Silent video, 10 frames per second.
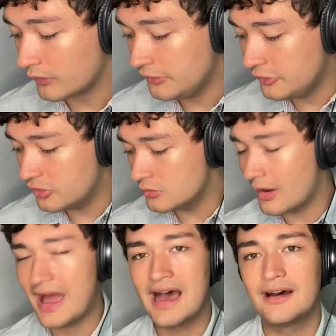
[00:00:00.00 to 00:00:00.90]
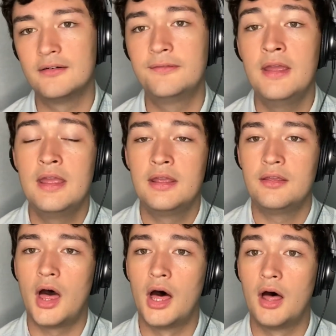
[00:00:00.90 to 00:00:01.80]
you have
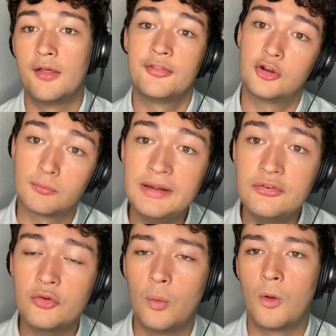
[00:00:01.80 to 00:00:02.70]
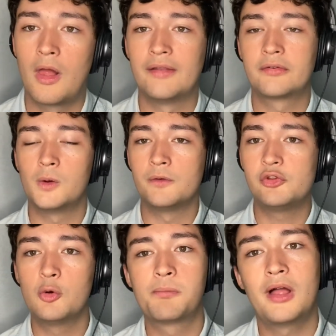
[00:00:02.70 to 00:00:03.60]
your reach school. And so if
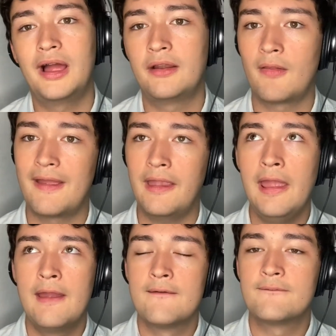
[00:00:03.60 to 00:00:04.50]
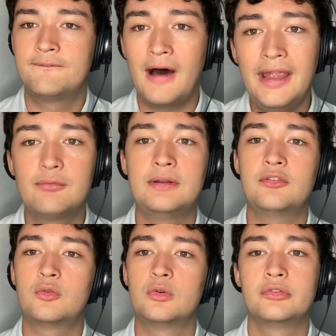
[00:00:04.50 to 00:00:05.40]
you apply to like 5 reach
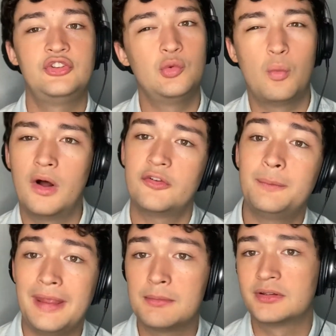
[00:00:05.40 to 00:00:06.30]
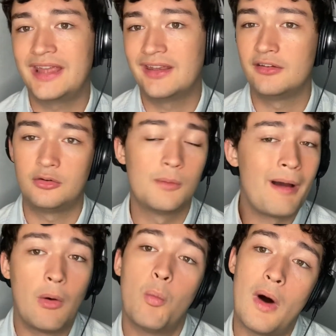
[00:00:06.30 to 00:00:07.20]
schools, you want to be able to get into
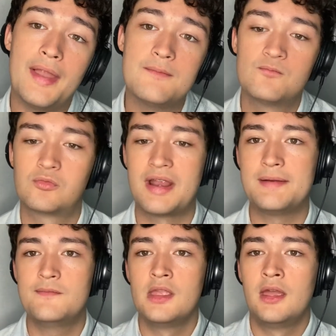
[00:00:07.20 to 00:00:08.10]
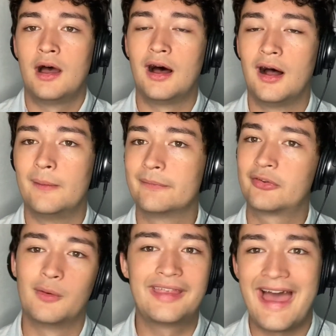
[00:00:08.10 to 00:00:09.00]
about 1, right?
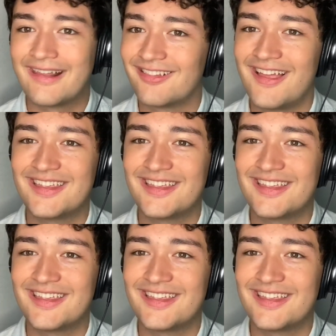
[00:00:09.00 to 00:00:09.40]
So again,